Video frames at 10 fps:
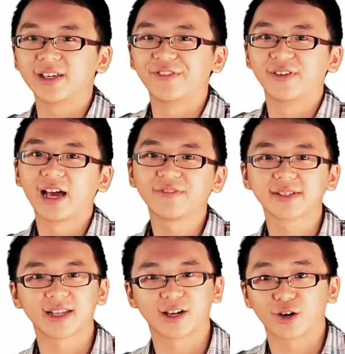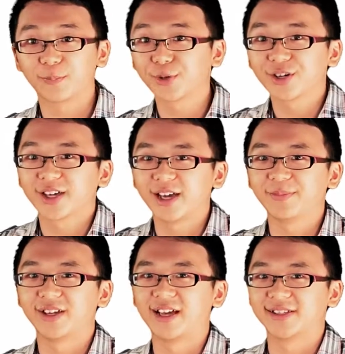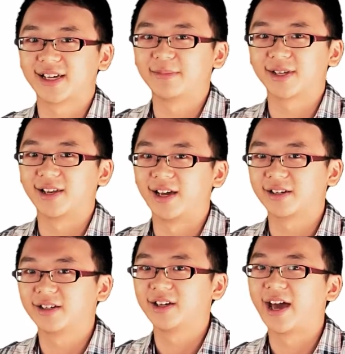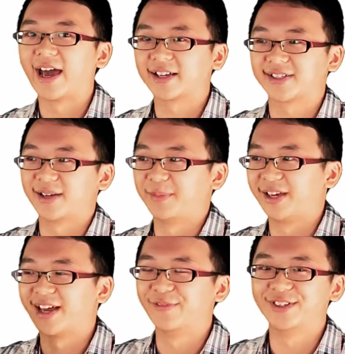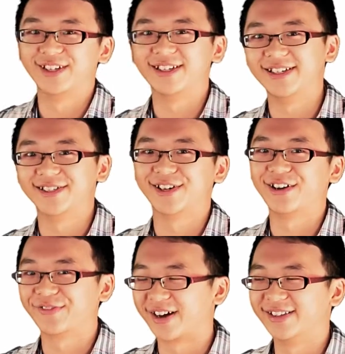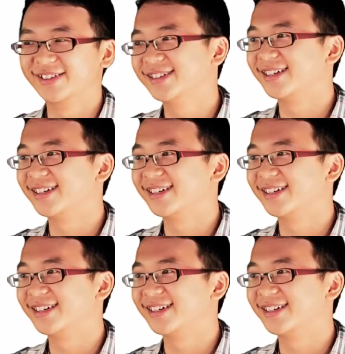If life is like a computer game, then enzymes are like hacks that make everything easier and fun.